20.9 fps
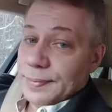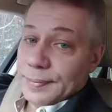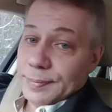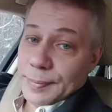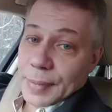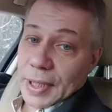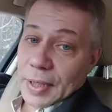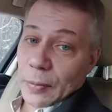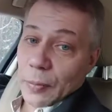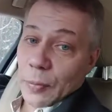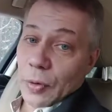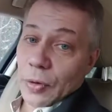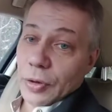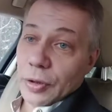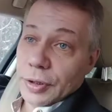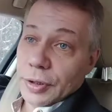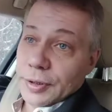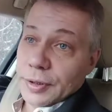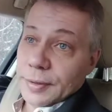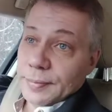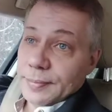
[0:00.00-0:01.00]
Picking
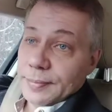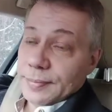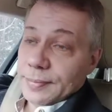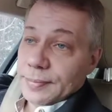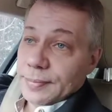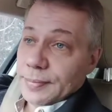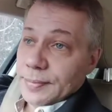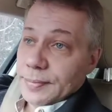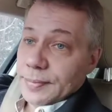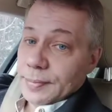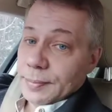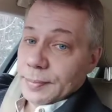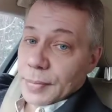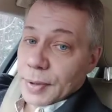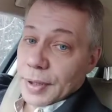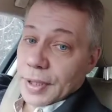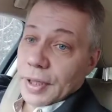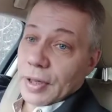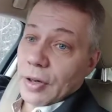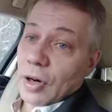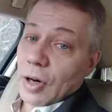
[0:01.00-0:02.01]
wood,
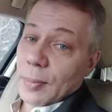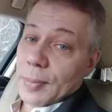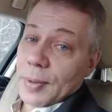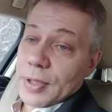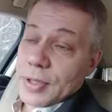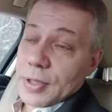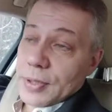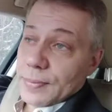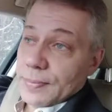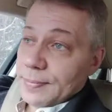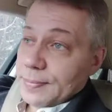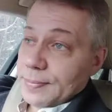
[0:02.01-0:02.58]
burning garbage.